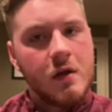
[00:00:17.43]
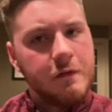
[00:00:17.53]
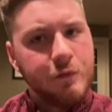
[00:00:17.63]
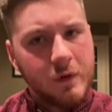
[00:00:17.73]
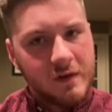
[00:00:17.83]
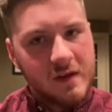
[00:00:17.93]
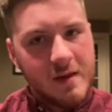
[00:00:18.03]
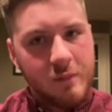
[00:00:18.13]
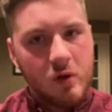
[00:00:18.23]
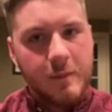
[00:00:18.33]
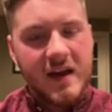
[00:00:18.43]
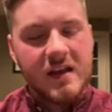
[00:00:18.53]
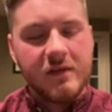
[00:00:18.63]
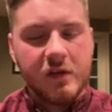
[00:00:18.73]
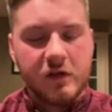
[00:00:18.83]
For example, many
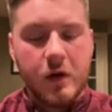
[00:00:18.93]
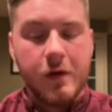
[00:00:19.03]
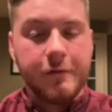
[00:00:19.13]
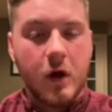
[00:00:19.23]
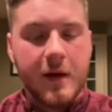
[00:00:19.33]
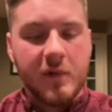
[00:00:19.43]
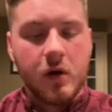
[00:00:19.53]
of us know a farmer